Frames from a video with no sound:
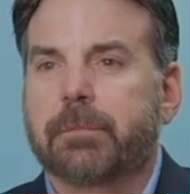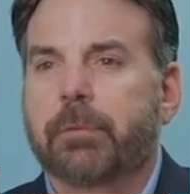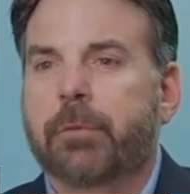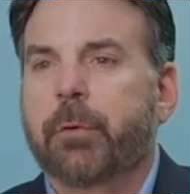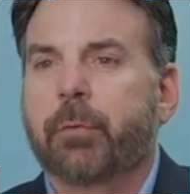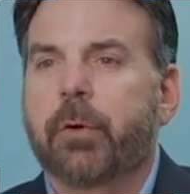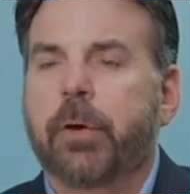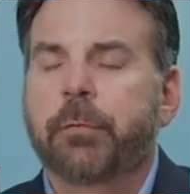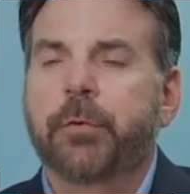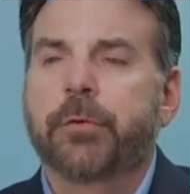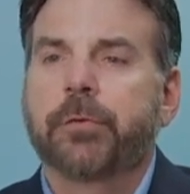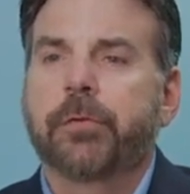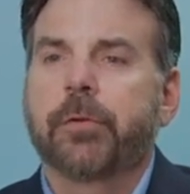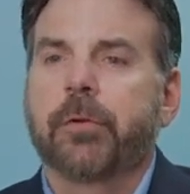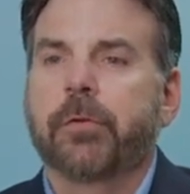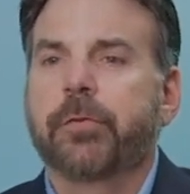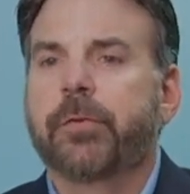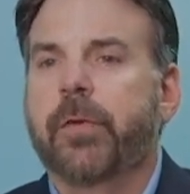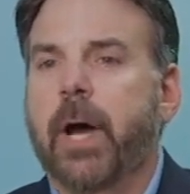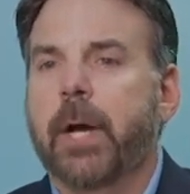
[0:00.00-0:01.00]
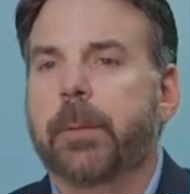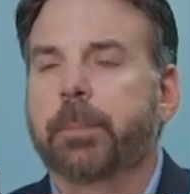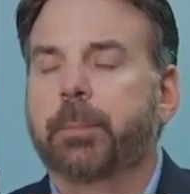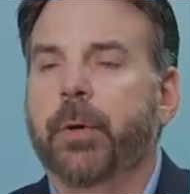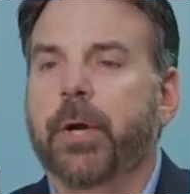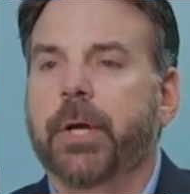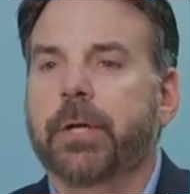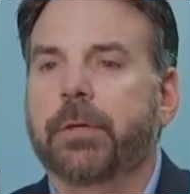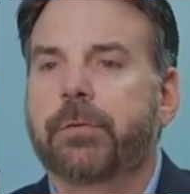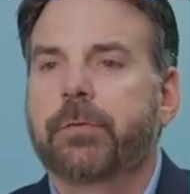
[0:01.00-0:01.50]
In reference to the stock
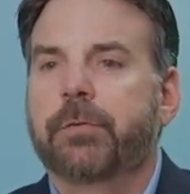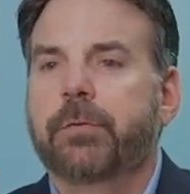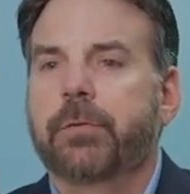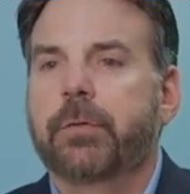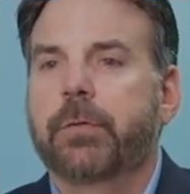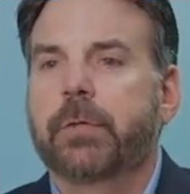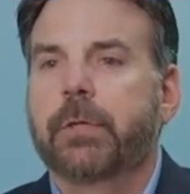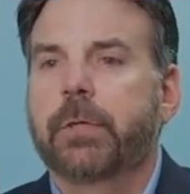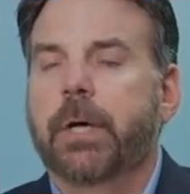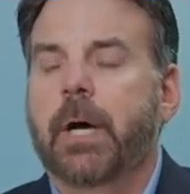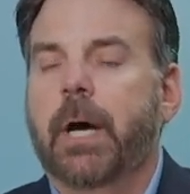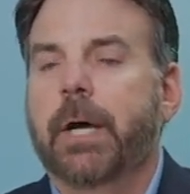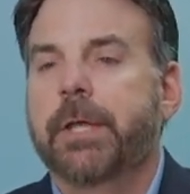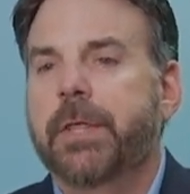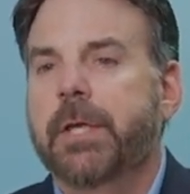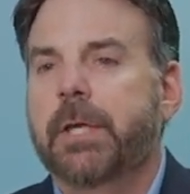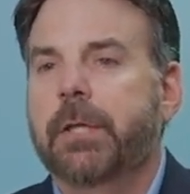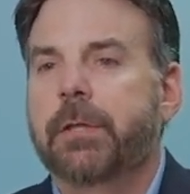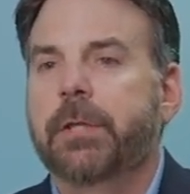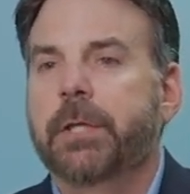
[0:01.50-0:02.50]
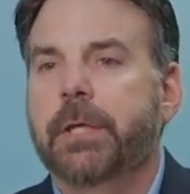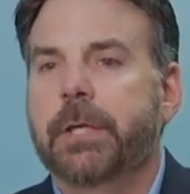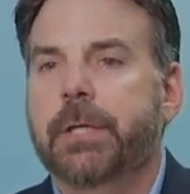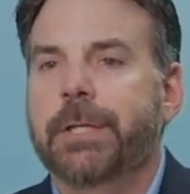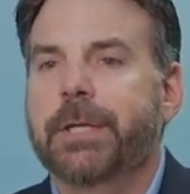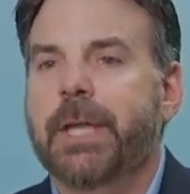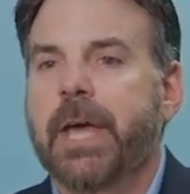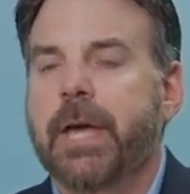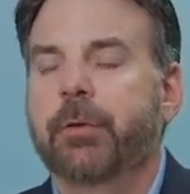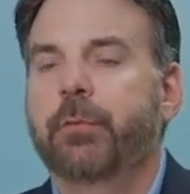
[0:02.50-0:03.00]
price, I think the
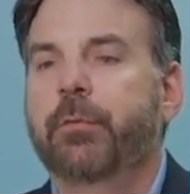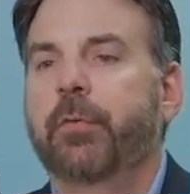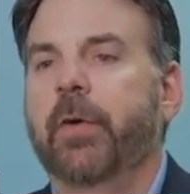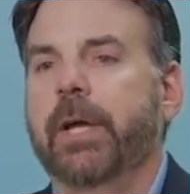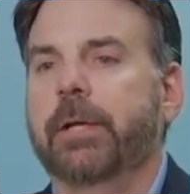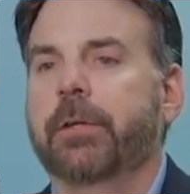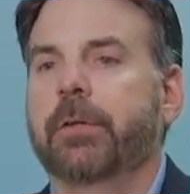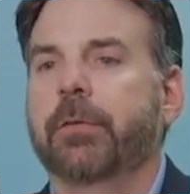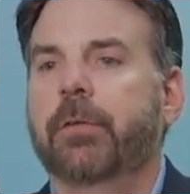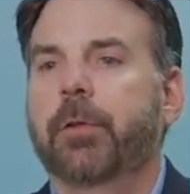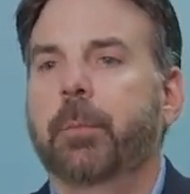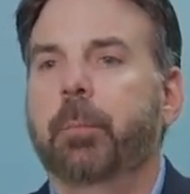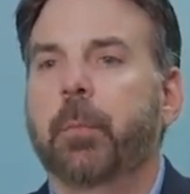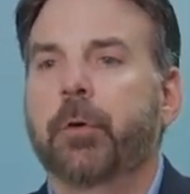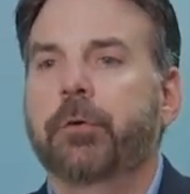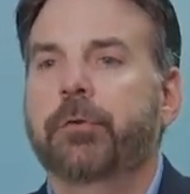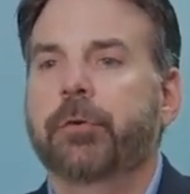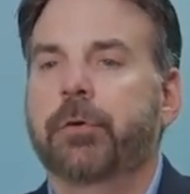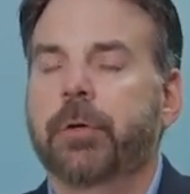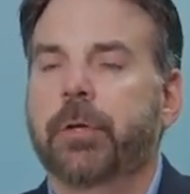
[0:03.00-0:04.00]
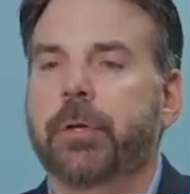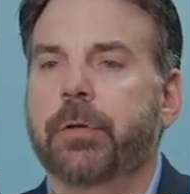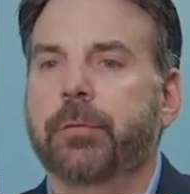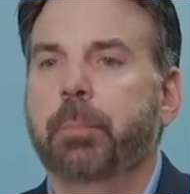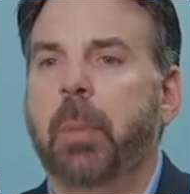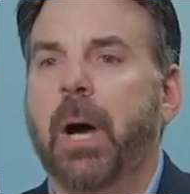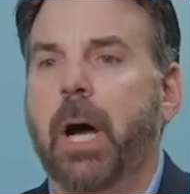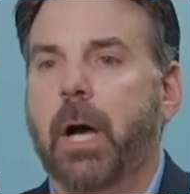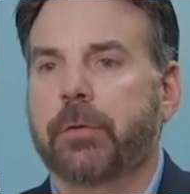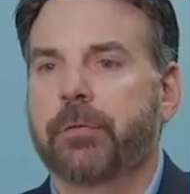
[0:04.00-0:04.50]
net effect of the merger is
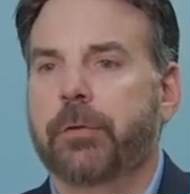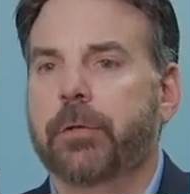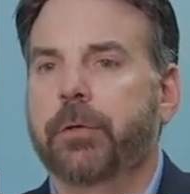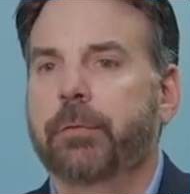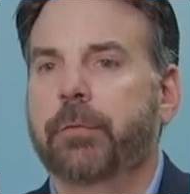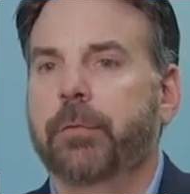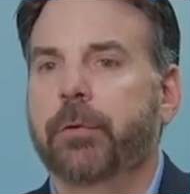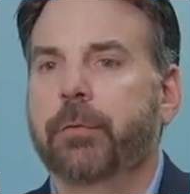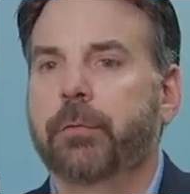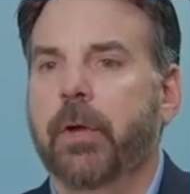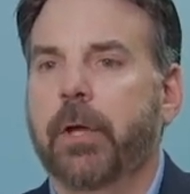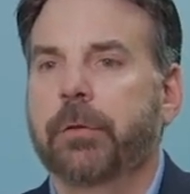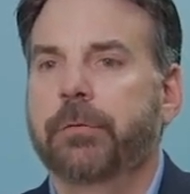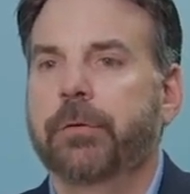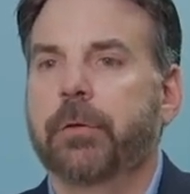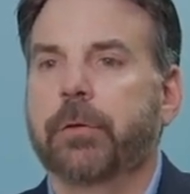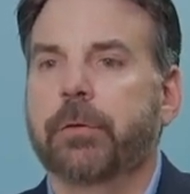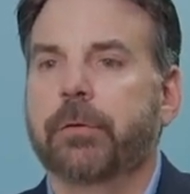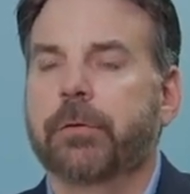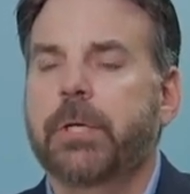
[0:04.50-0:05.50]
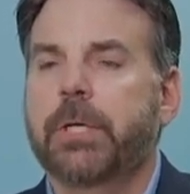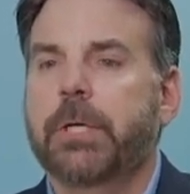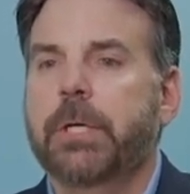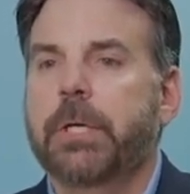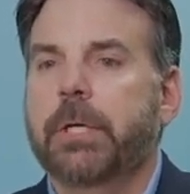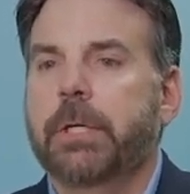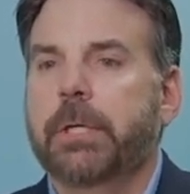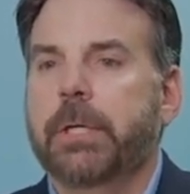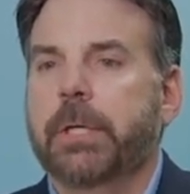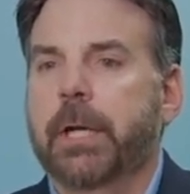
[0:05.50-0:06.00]
positive for investors.
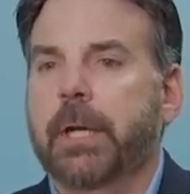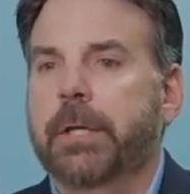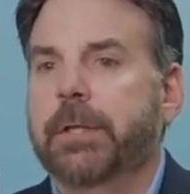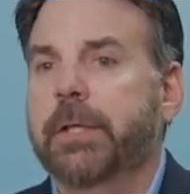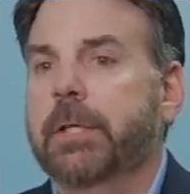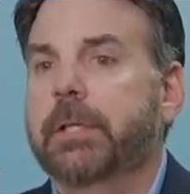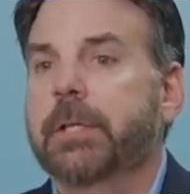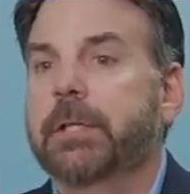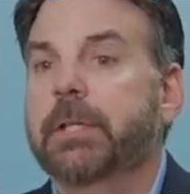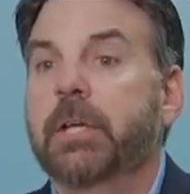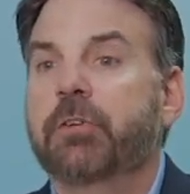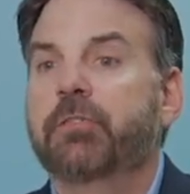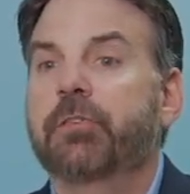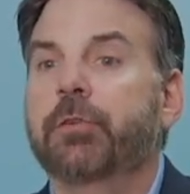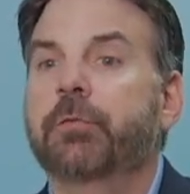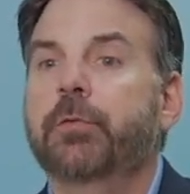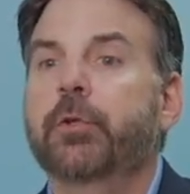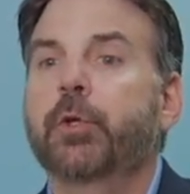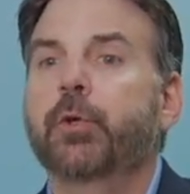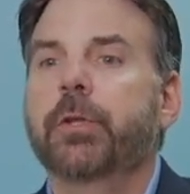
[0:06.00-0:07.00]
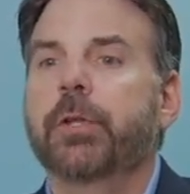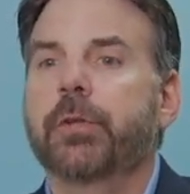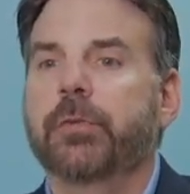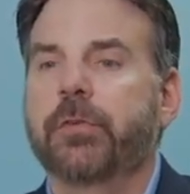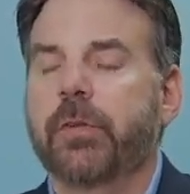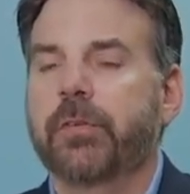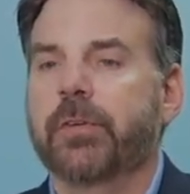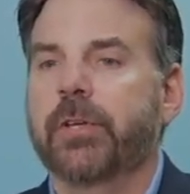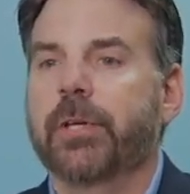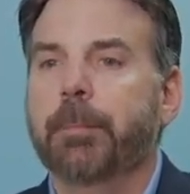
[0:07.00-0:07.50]
And I think that they should view this
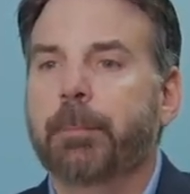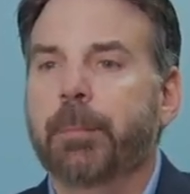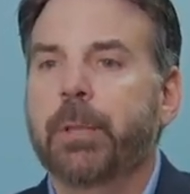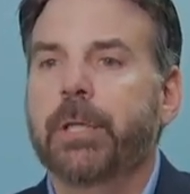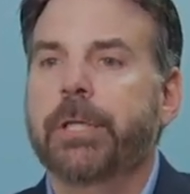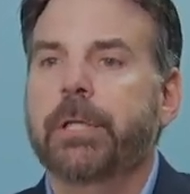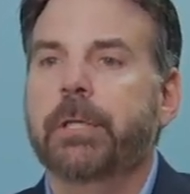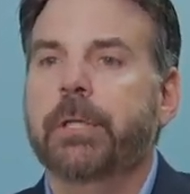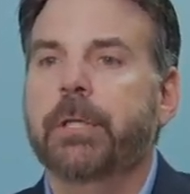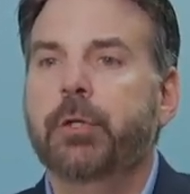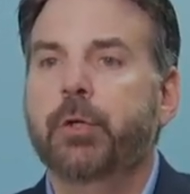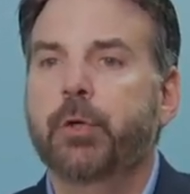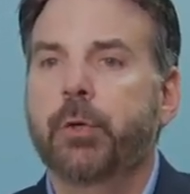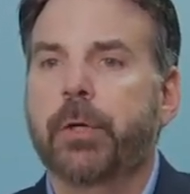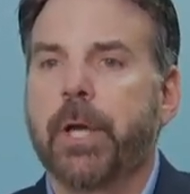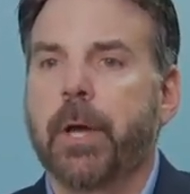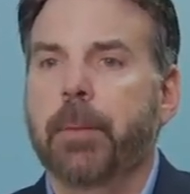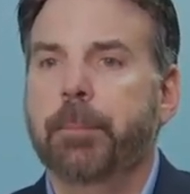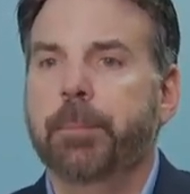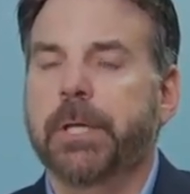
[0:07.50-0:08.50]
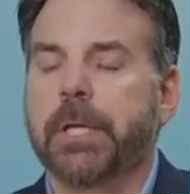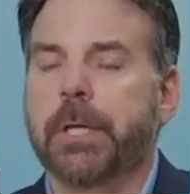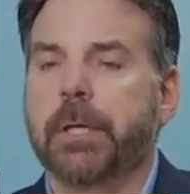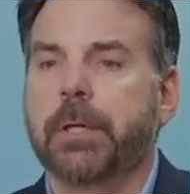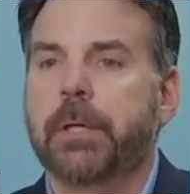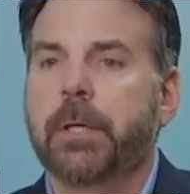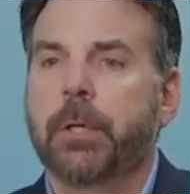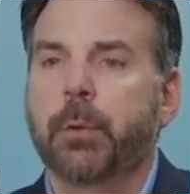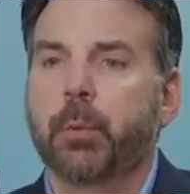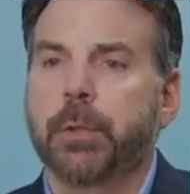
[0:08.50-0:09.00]
as a completely new company
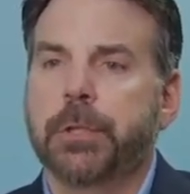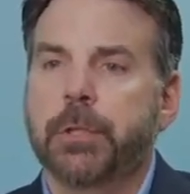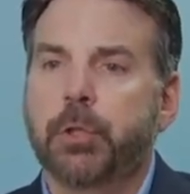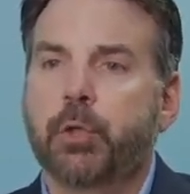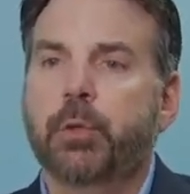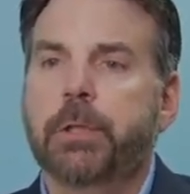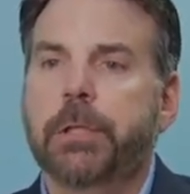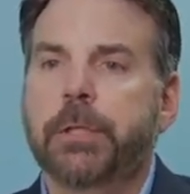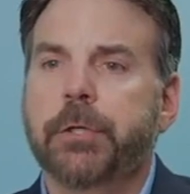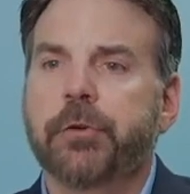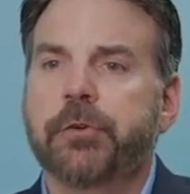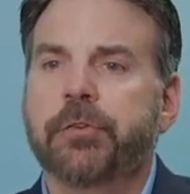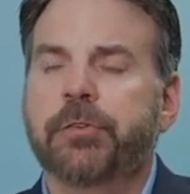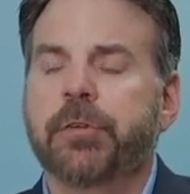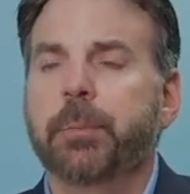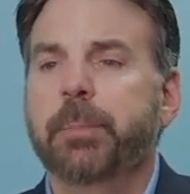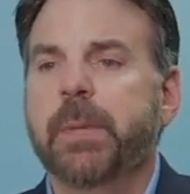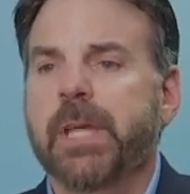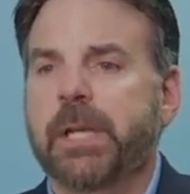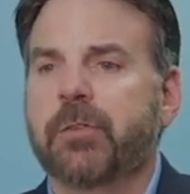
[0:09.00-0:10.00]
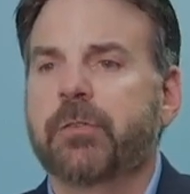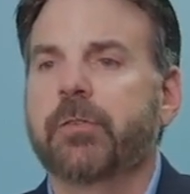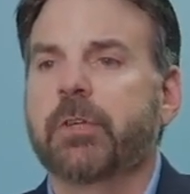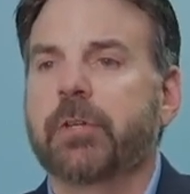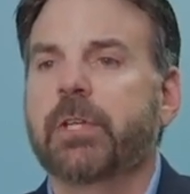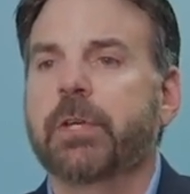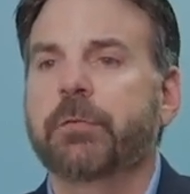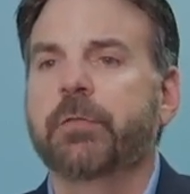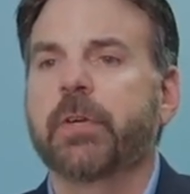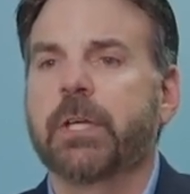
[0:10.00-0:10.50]
with new leadership and a
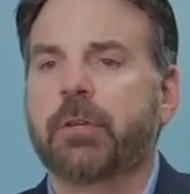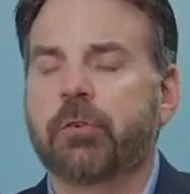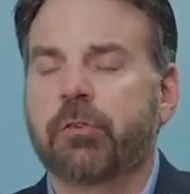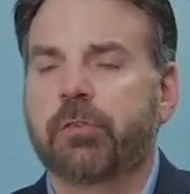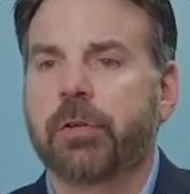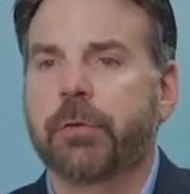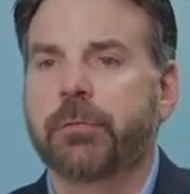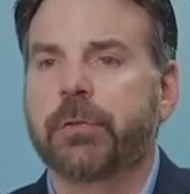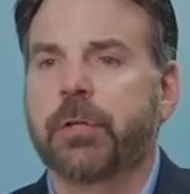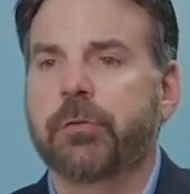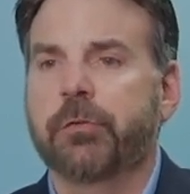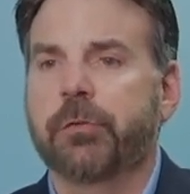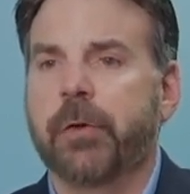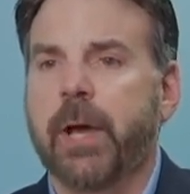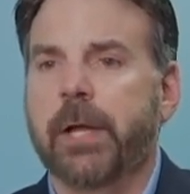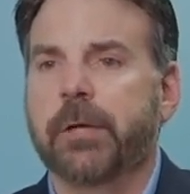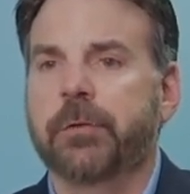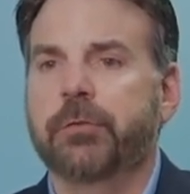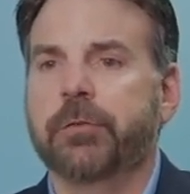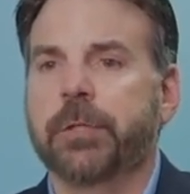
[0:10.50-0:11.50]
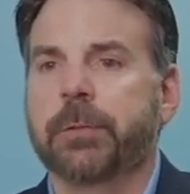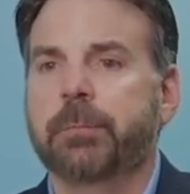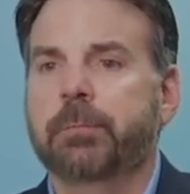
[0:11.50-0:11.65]
significant shift in strategy.